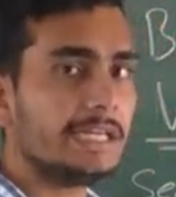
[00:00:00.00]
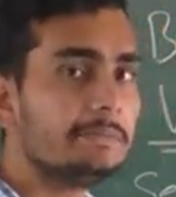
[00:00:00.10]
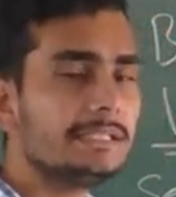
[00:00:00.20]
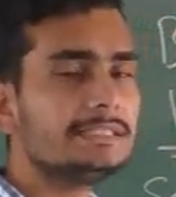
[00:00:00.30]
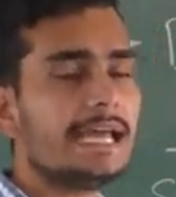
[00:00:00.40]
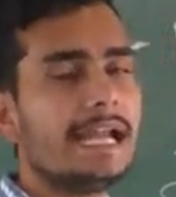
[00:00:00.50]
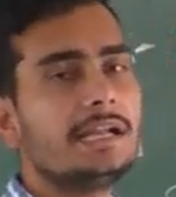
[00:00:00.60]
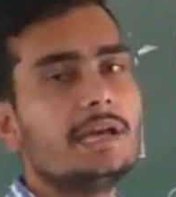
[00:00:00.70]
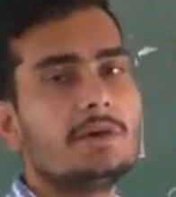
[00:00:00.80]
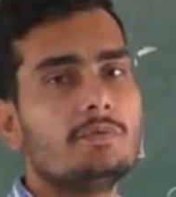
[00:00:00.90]
It means
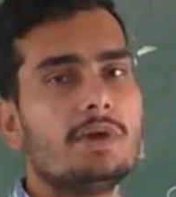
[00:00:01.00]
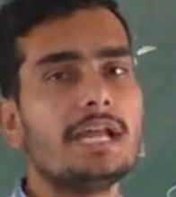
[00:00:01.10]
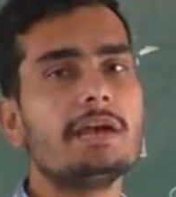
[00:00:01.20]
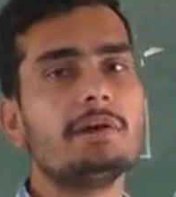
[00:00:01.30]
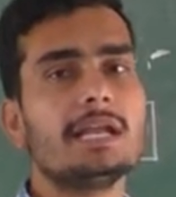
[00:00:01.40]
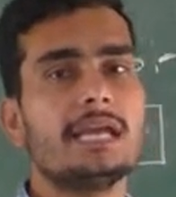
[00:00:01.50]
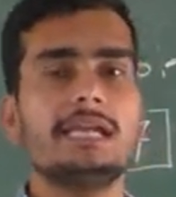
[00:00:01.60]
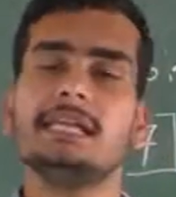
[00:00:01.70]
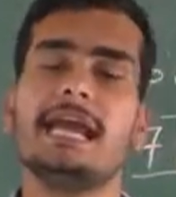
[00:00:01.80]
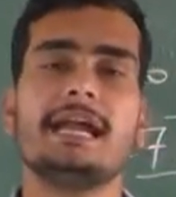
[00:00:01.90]
that whenever
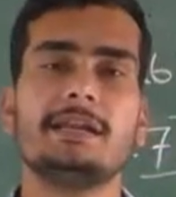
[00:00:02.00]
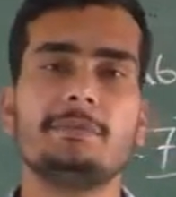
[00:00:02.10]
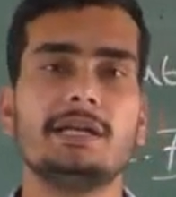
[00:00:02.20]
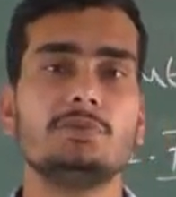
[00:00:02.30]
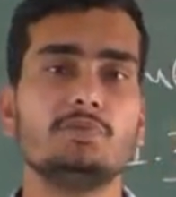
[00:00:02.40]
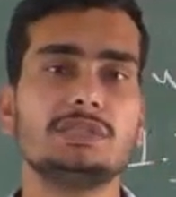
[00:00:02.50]
any agreement